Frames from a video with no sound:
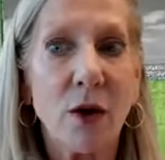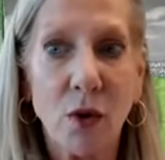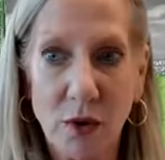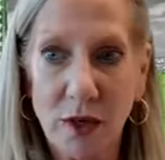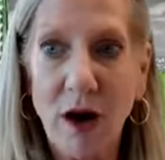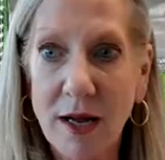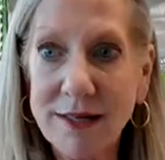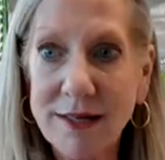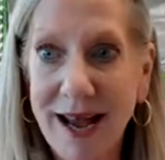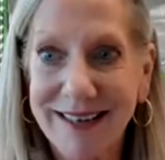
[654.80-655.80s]
who to
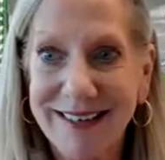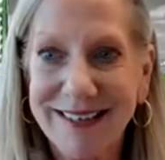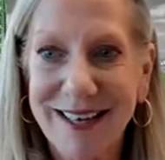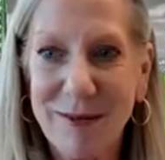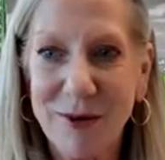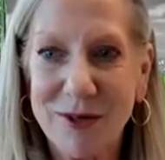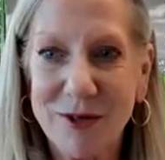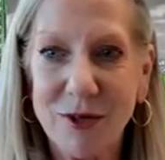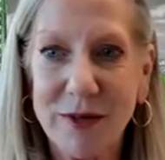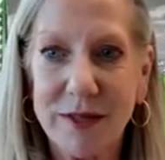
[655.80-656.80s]
contact in the cyber
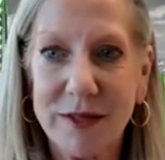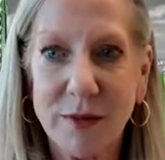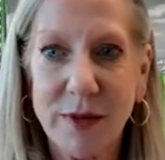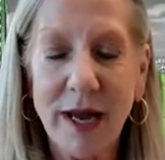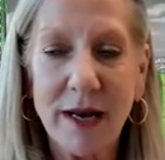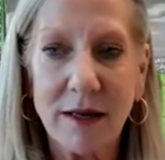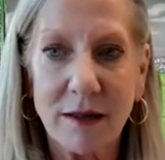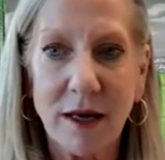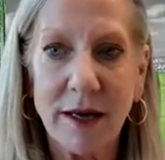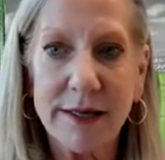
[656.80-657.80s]
insurance. We had a
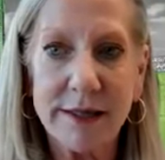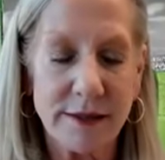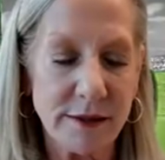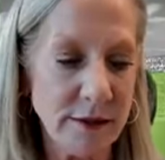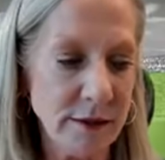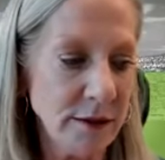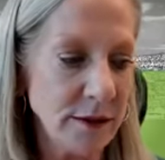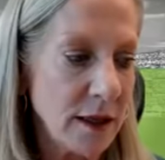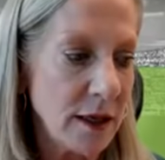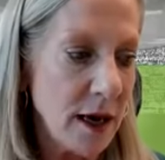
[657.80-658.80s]
client
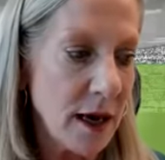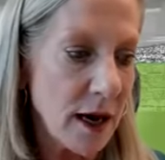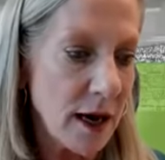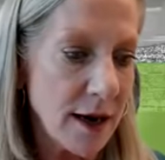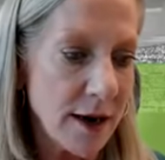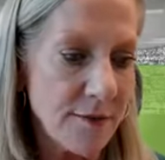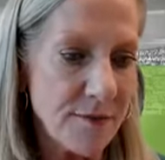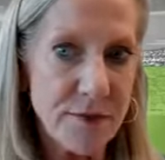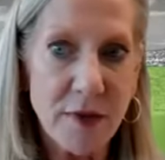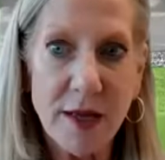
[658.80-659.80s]

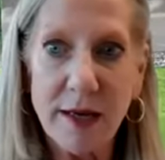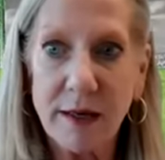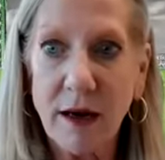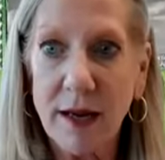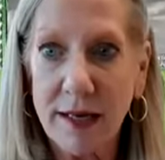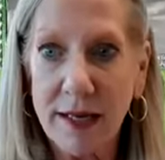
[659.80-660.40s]
that got